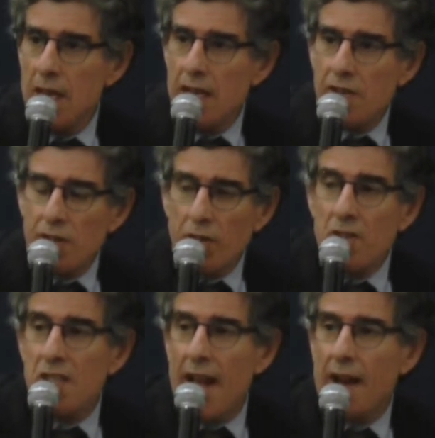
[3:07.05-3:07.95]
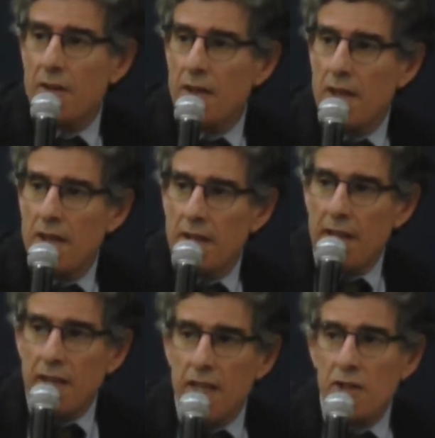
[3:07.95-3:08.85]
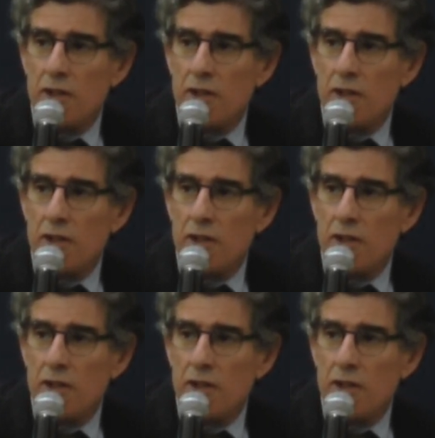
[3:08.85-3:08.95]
It turns out that these